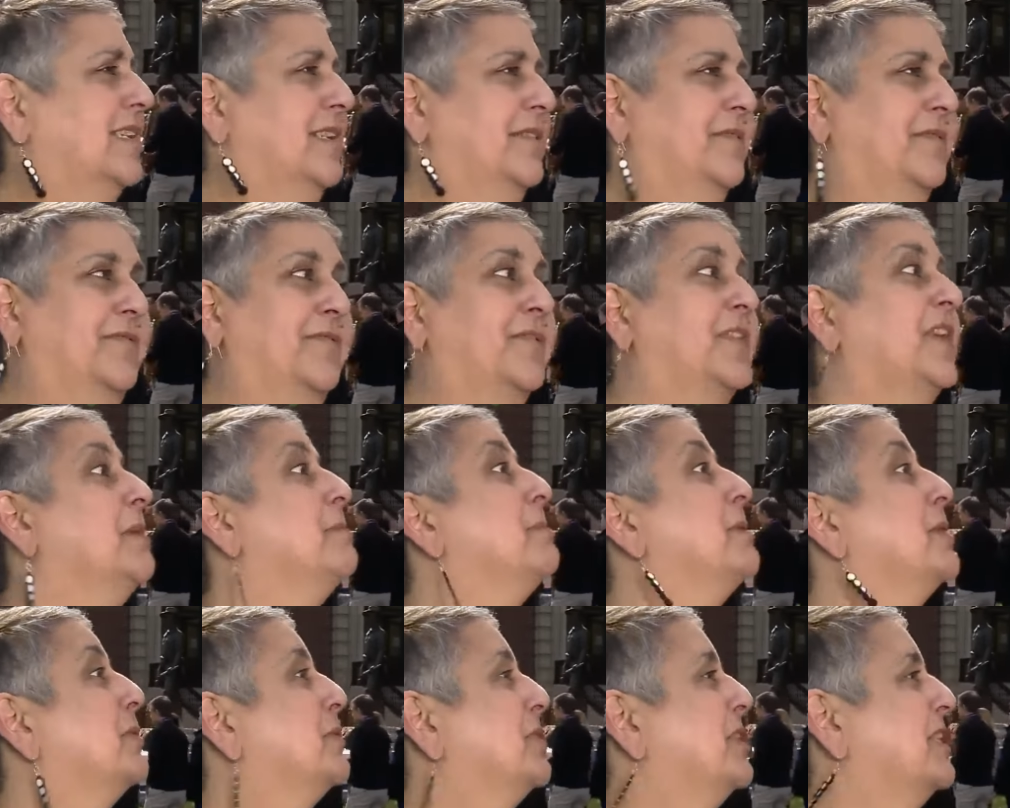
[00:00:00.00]
of
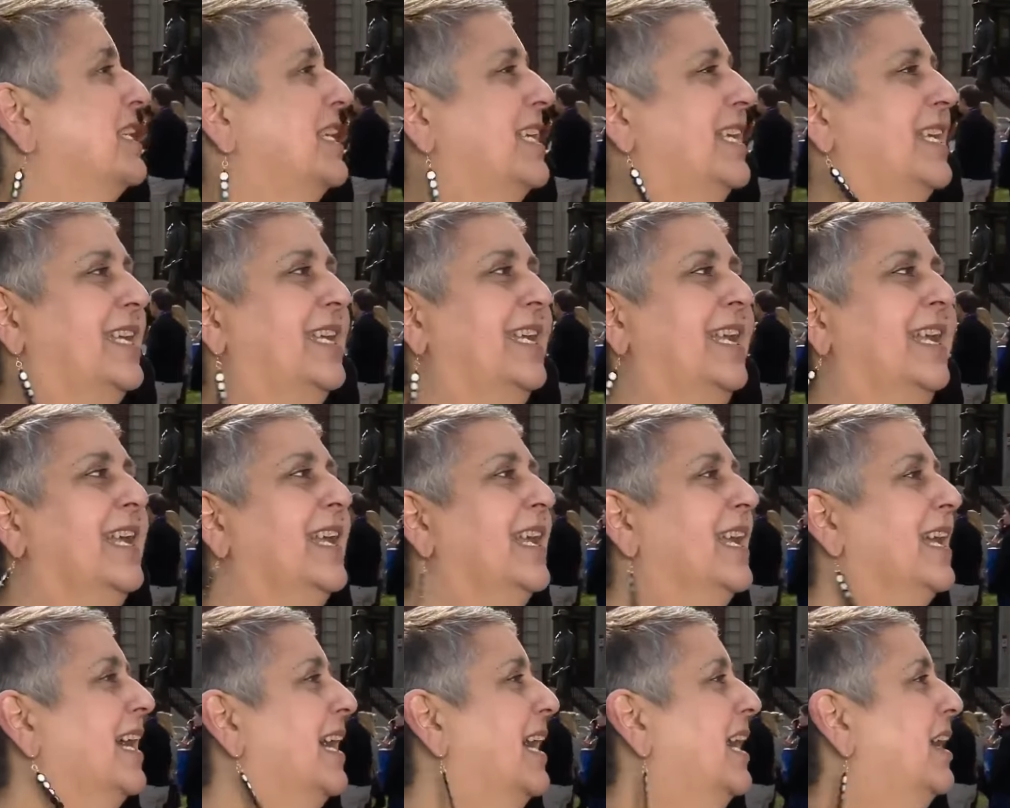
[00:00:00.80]
community,
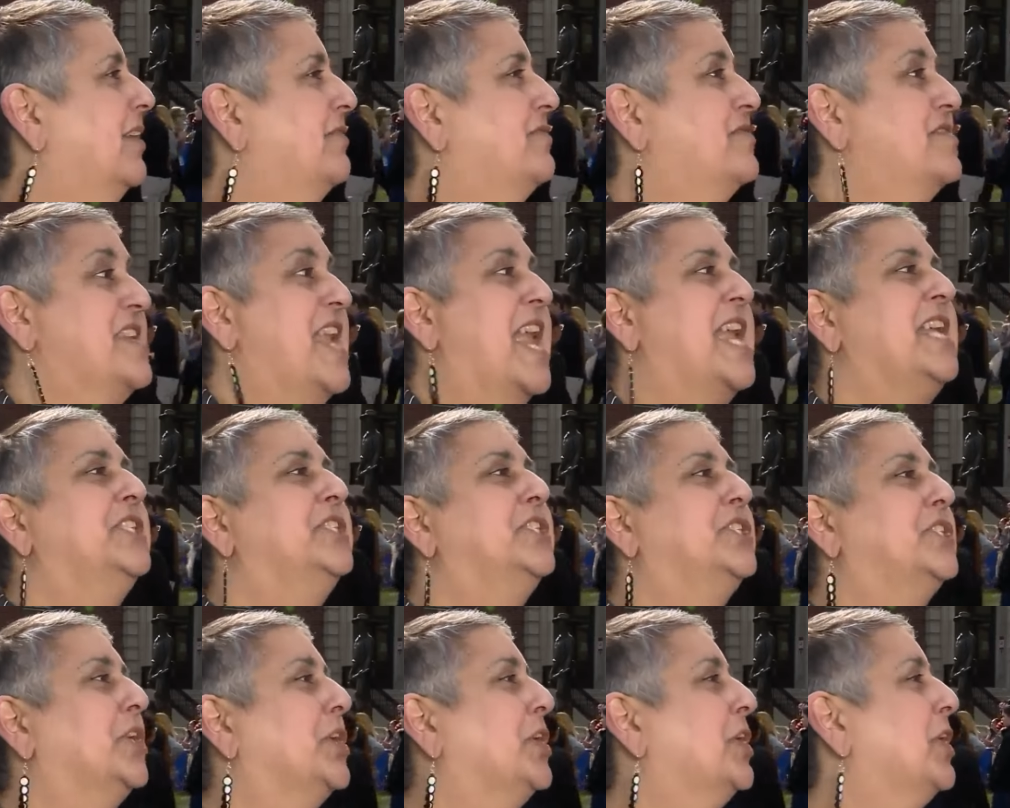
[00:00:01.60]
of
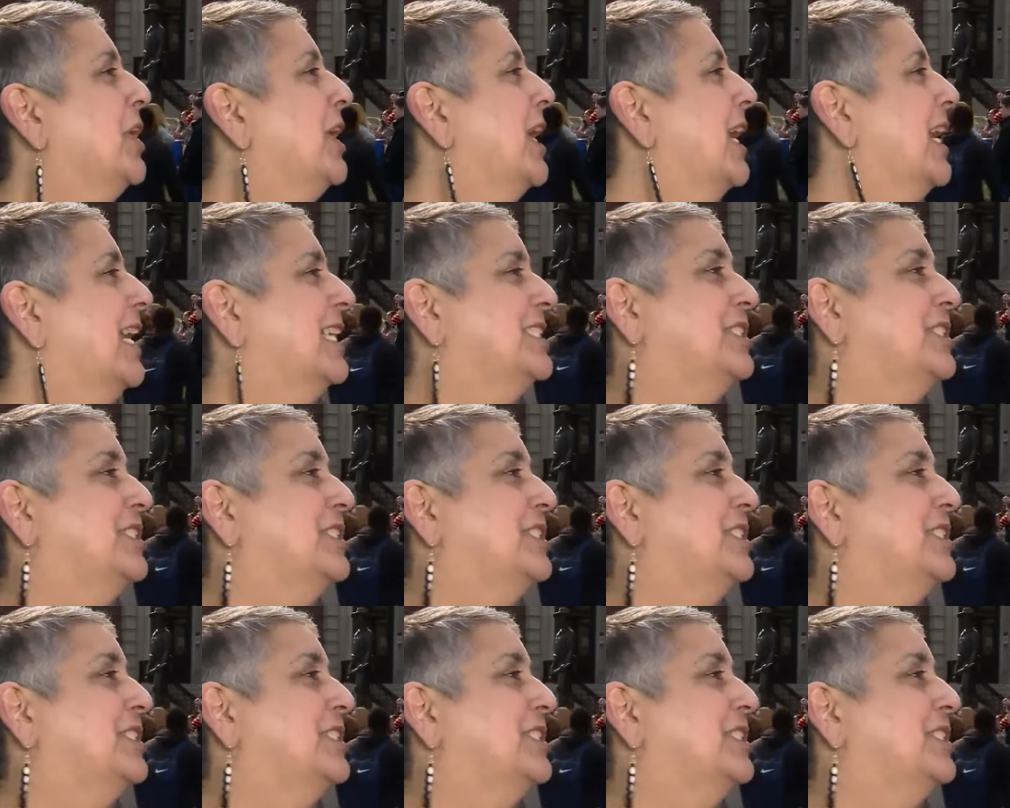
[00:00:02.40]
nature.